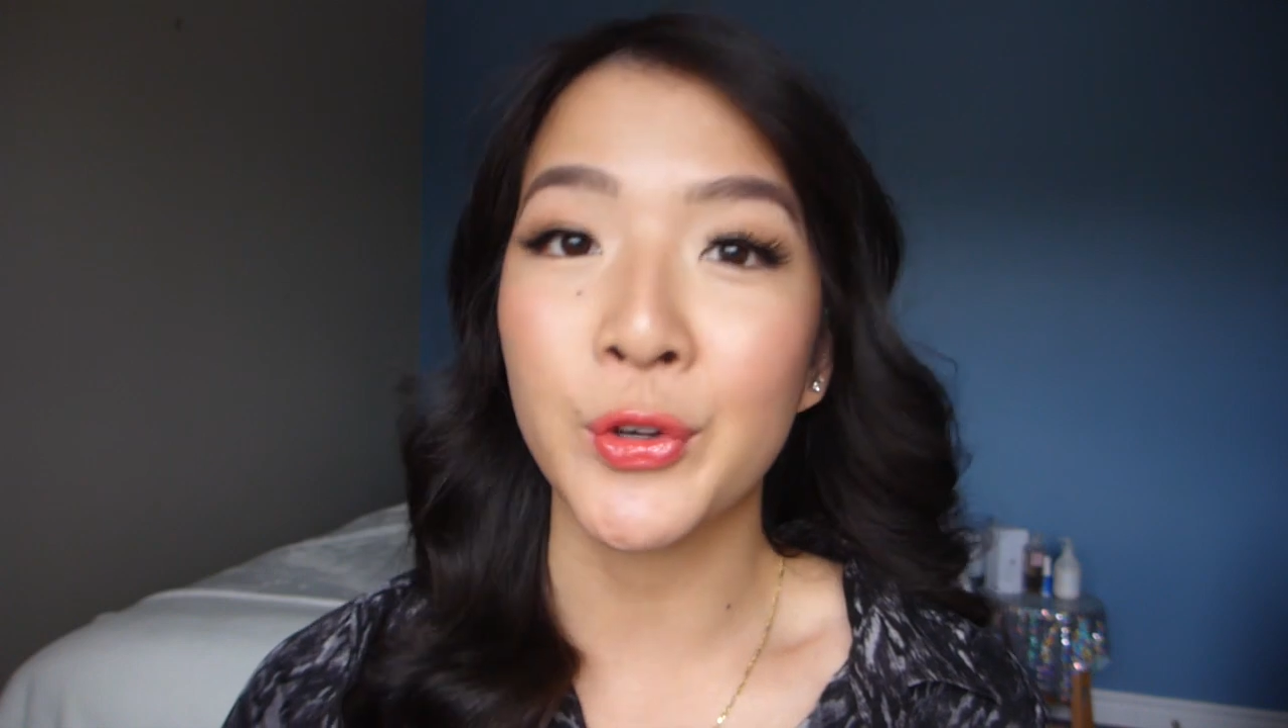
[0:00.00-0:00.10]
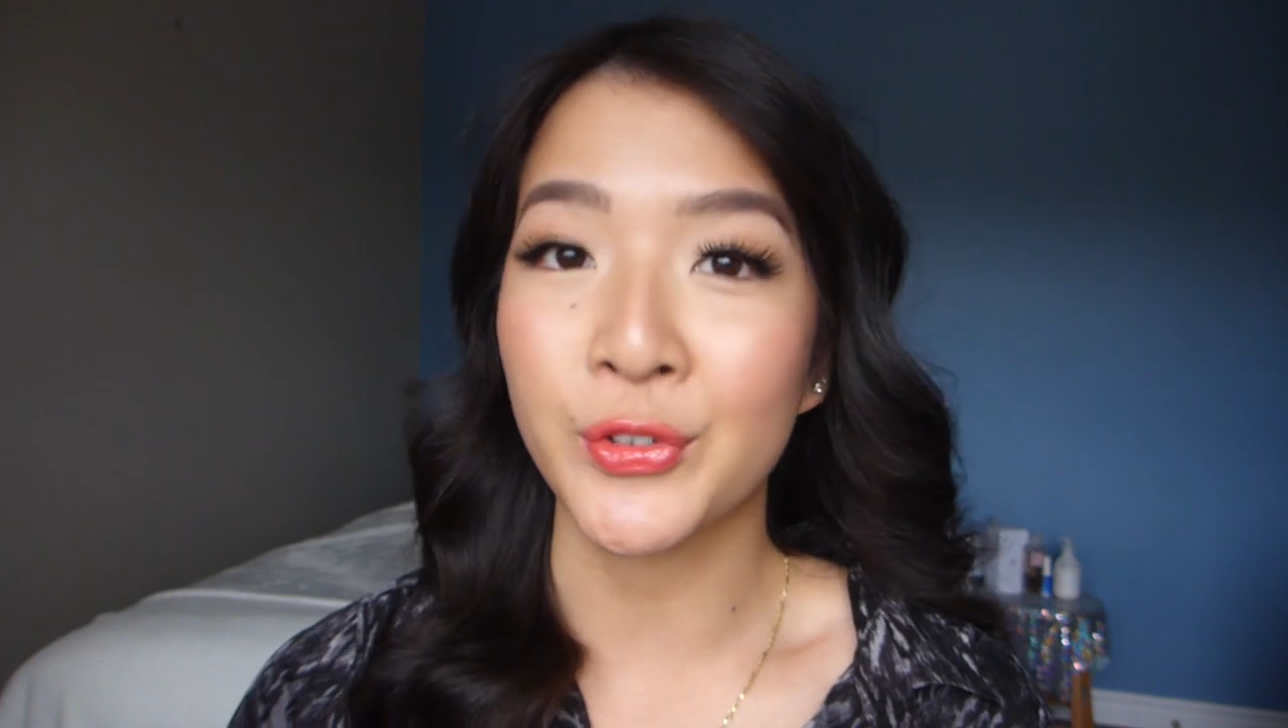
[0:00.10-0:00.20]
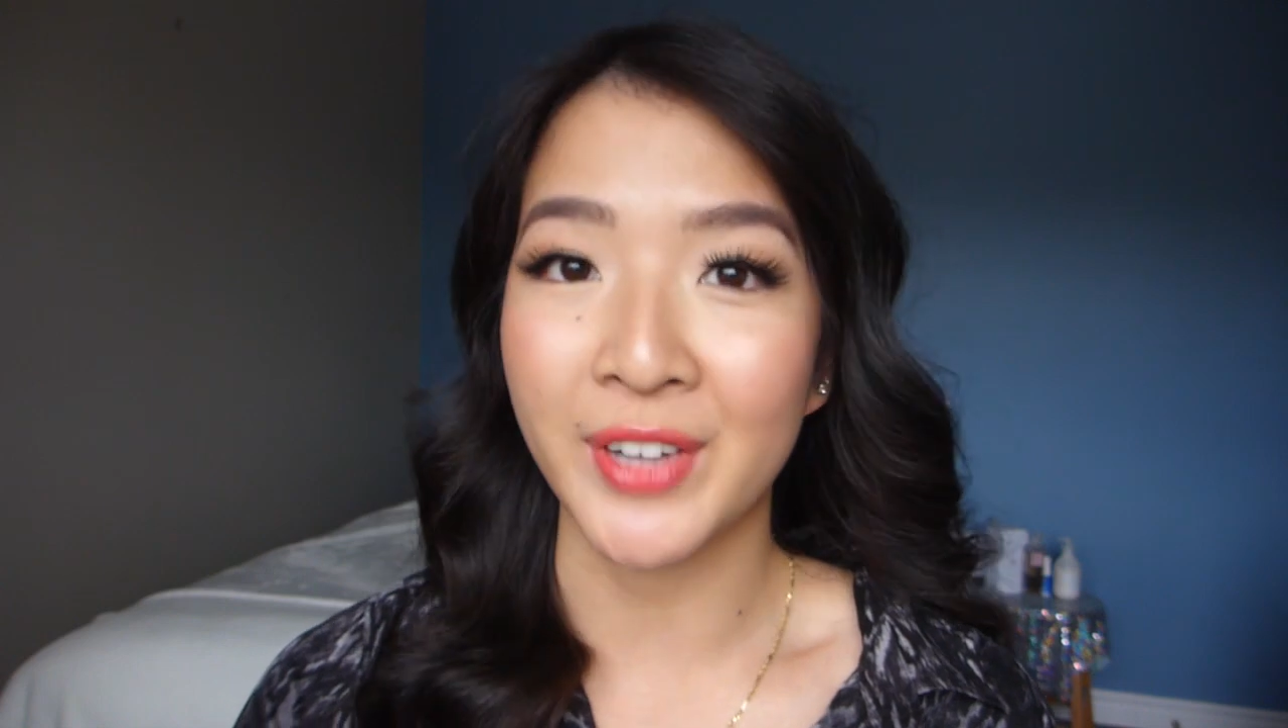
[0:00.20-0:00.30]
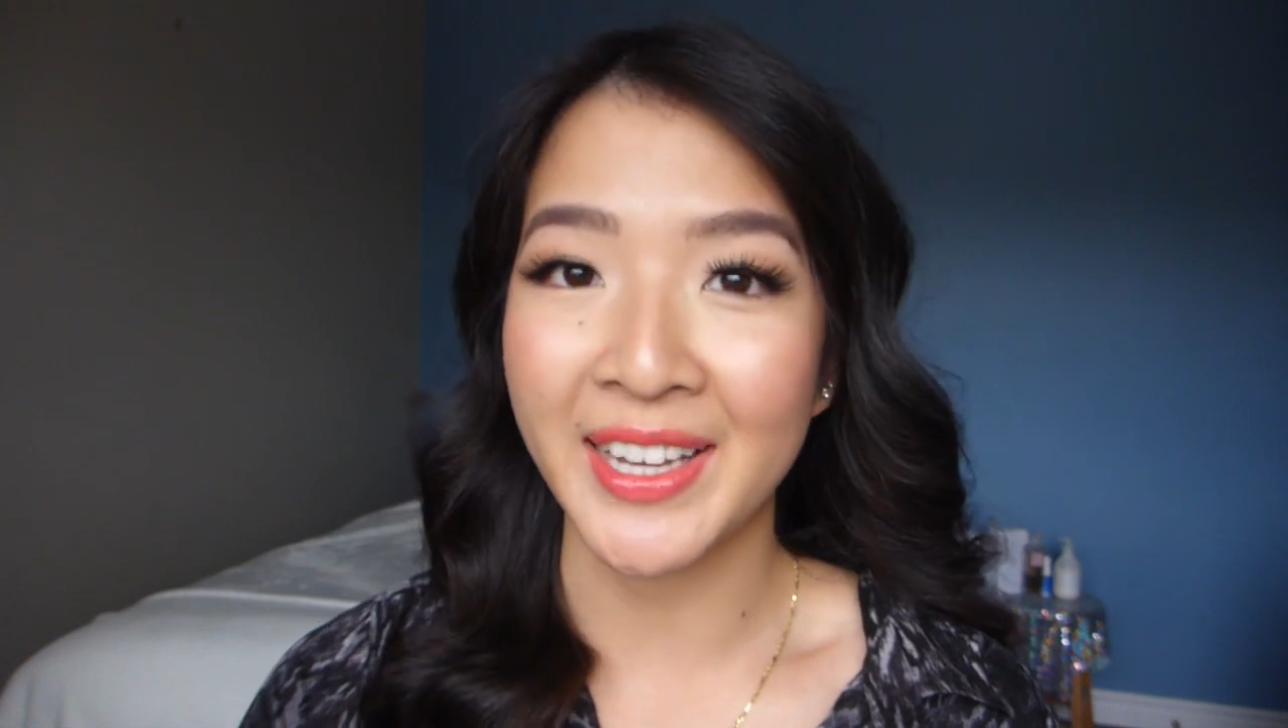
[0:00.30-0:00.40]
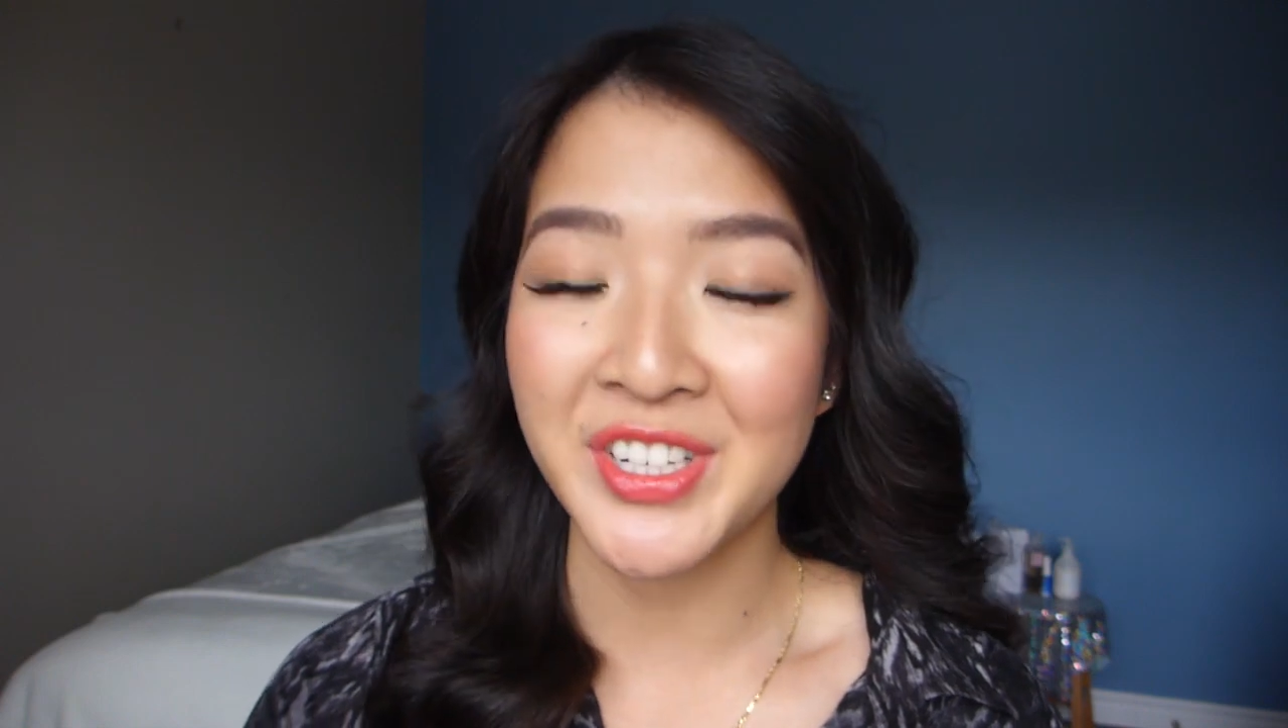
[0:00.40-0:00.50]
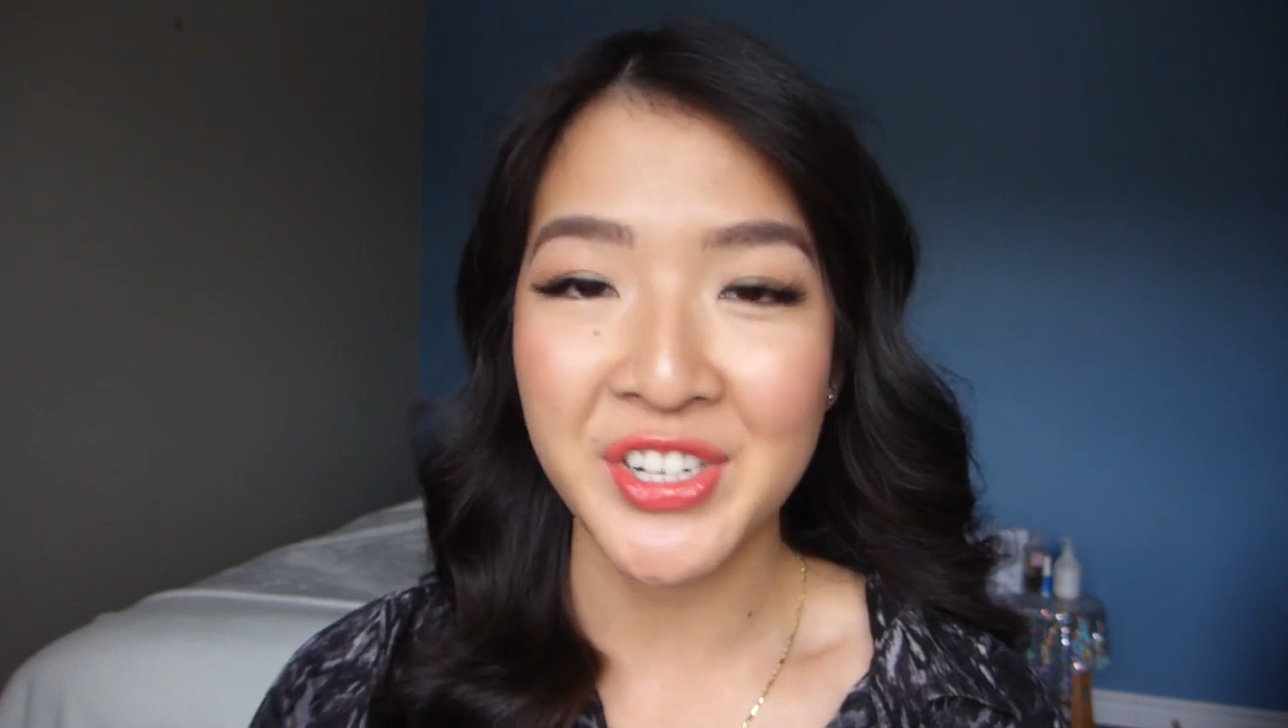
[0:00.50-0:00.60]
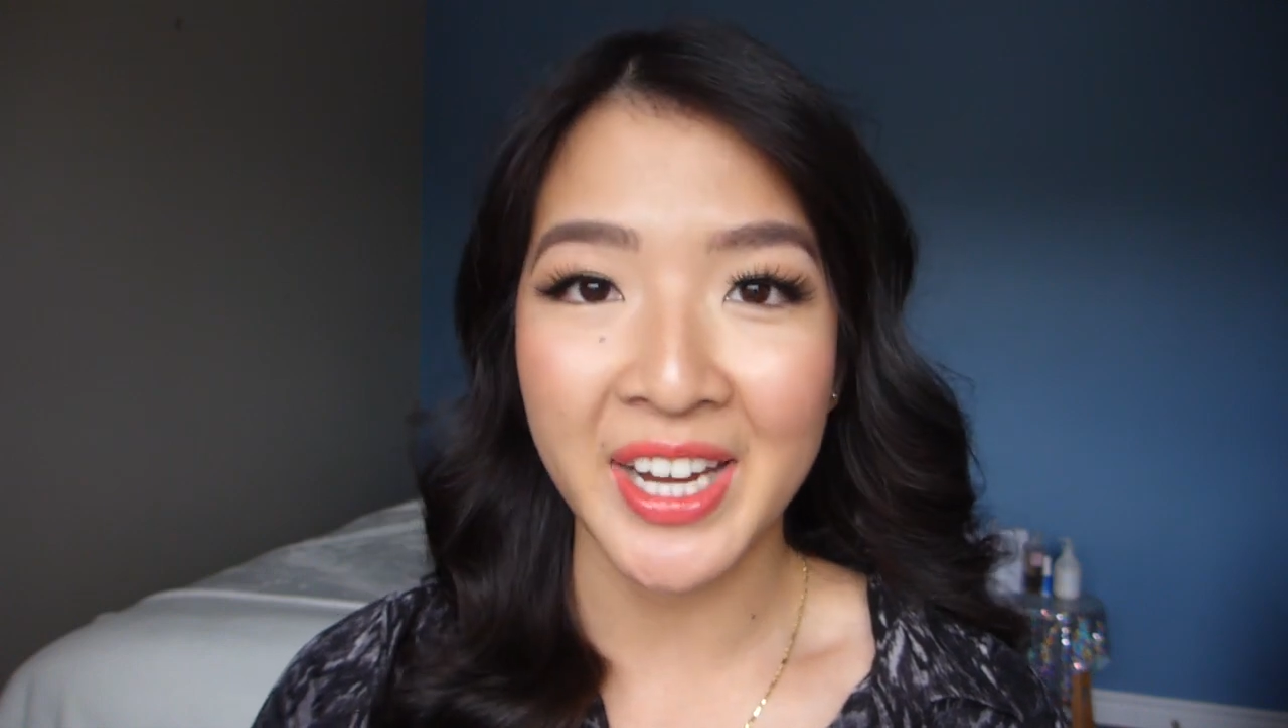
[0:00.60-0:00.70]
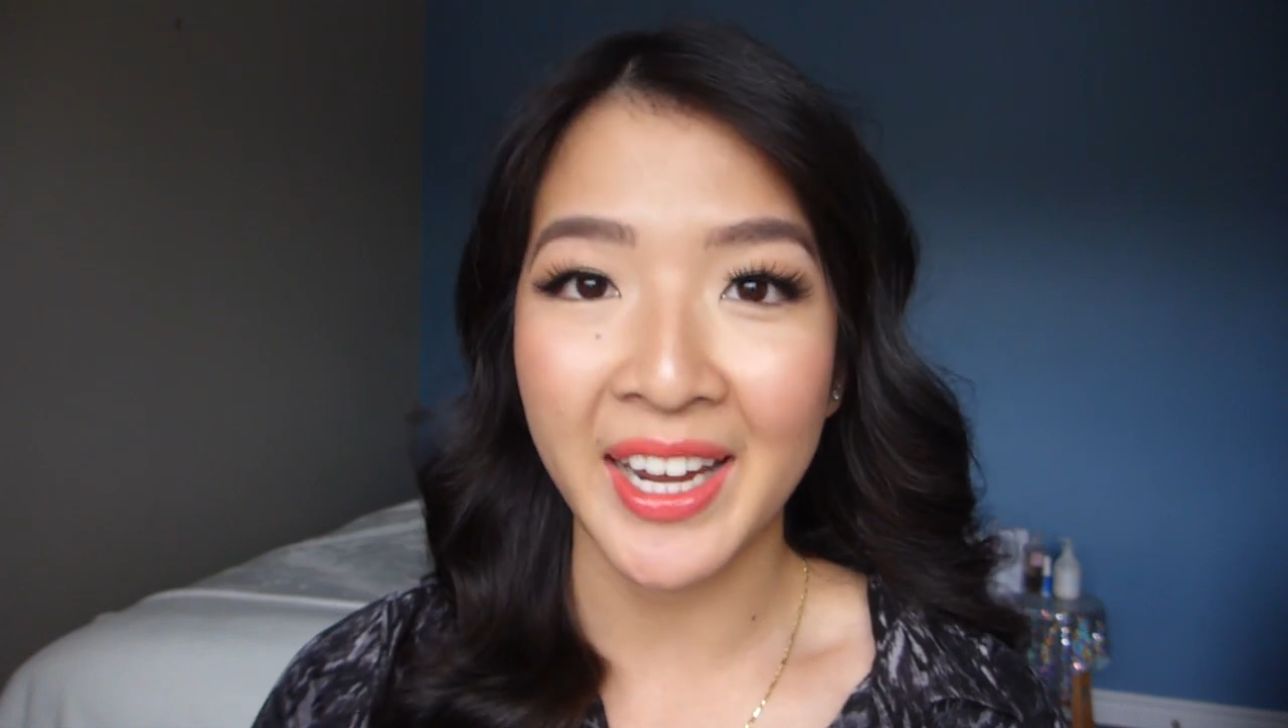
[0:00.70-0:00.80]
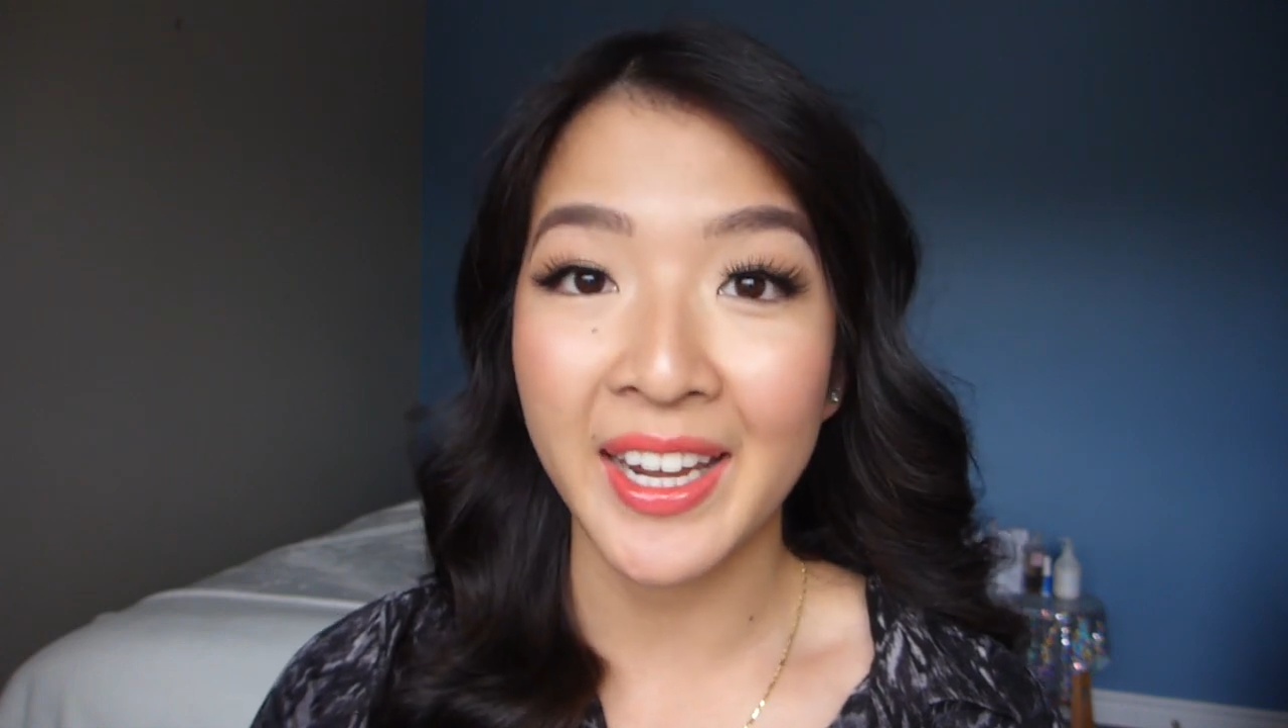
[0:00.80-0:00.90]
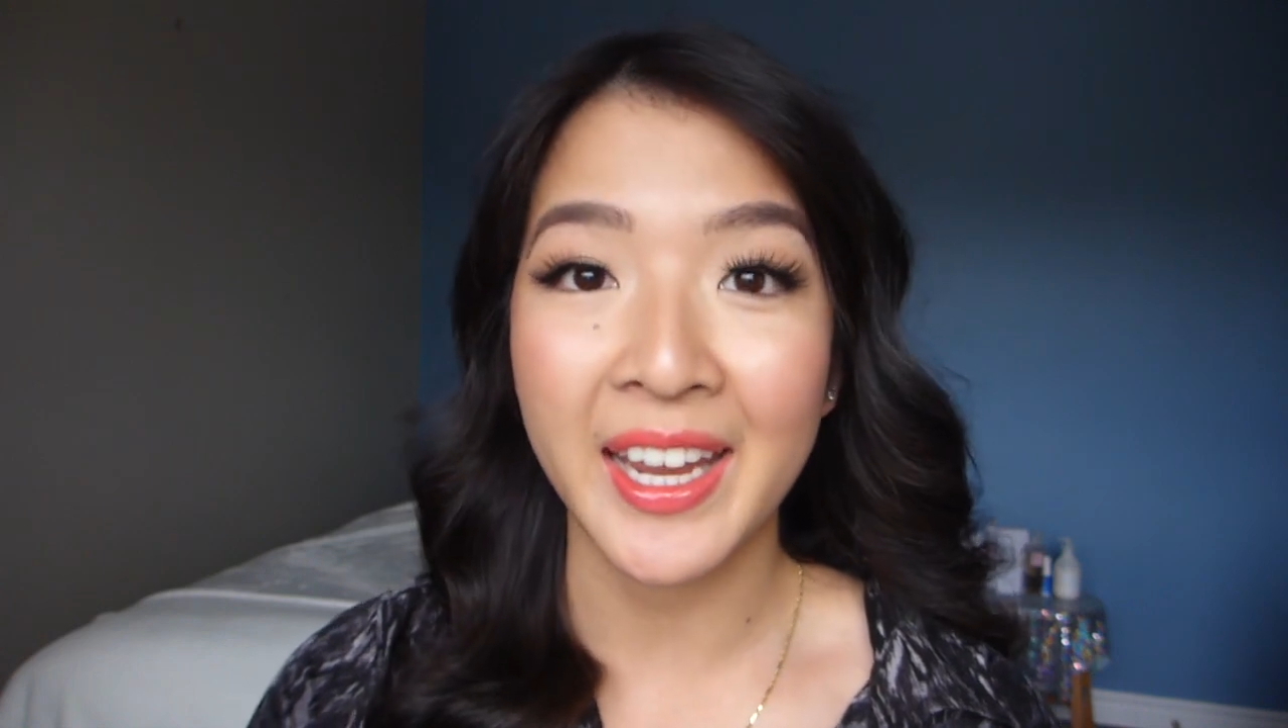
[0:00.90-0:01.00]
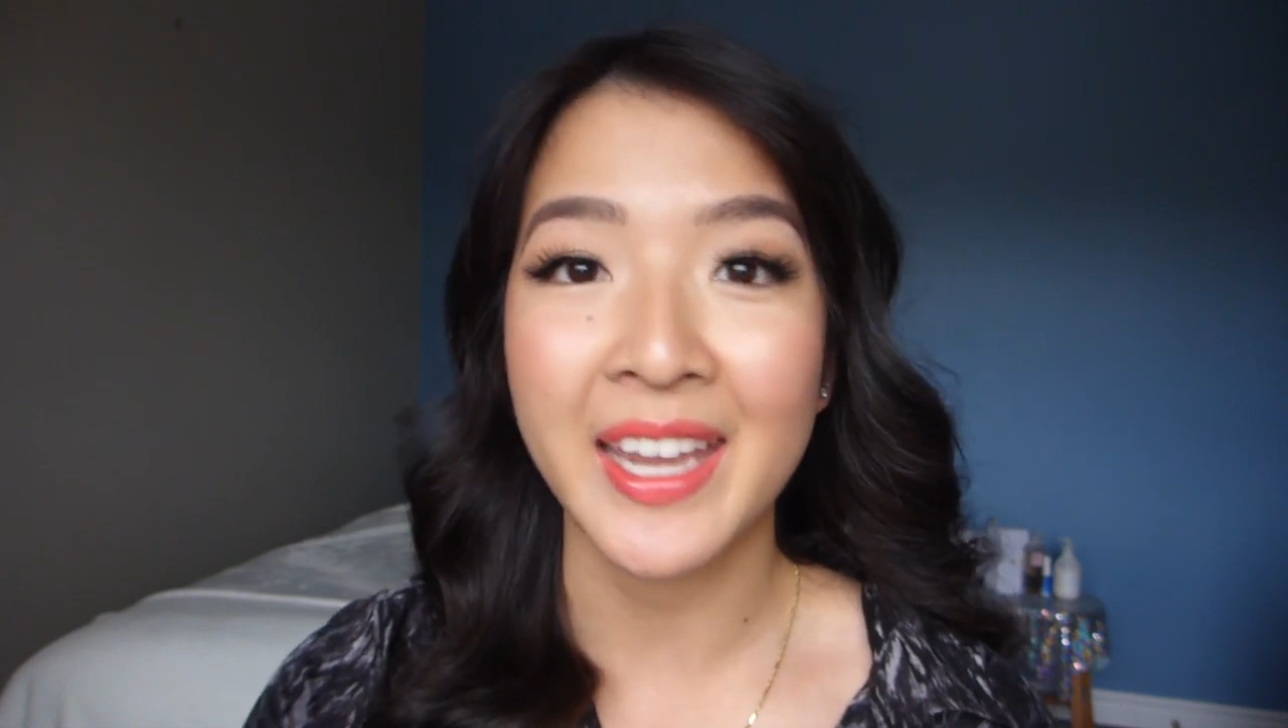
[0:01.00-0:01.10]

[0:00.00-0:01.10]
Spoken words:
red shade.